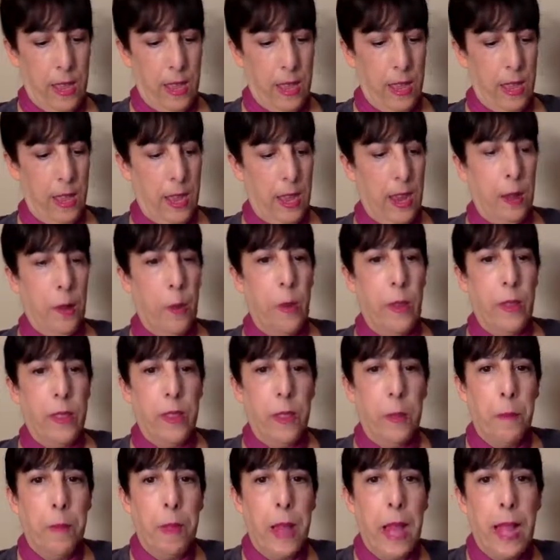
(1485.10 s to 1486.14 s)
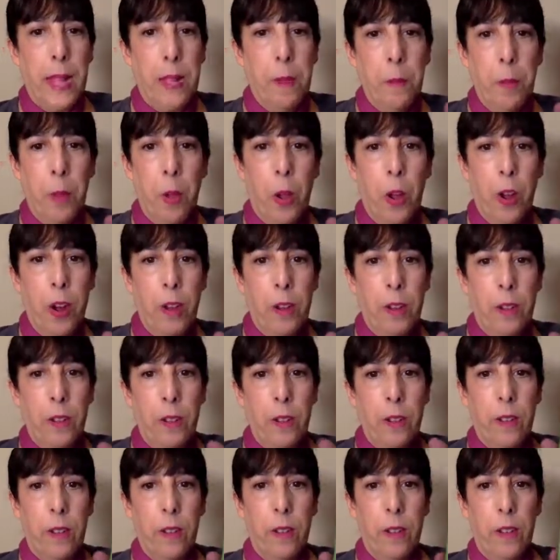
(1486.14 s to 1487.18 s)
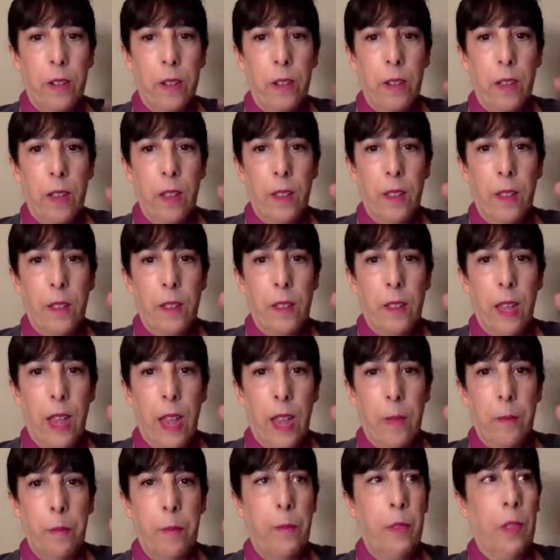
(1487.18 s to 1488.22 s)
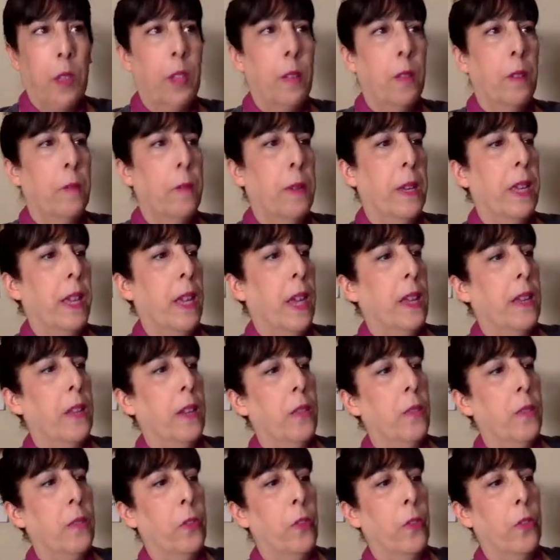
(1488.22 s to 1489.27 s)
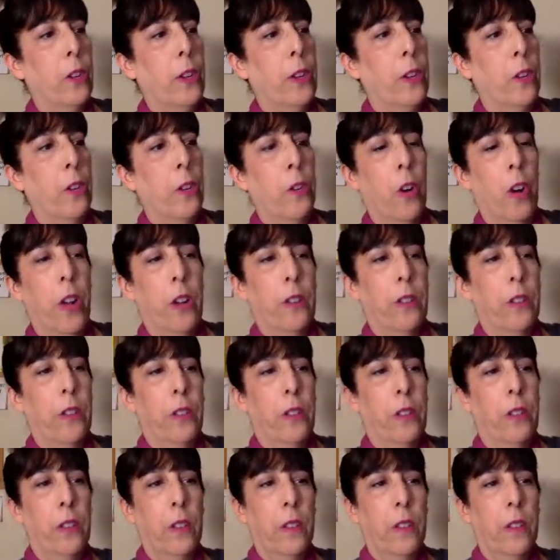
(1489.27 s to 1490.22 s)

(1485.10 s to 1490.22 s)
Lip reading: And I want the black part on the top to be kind of straight across.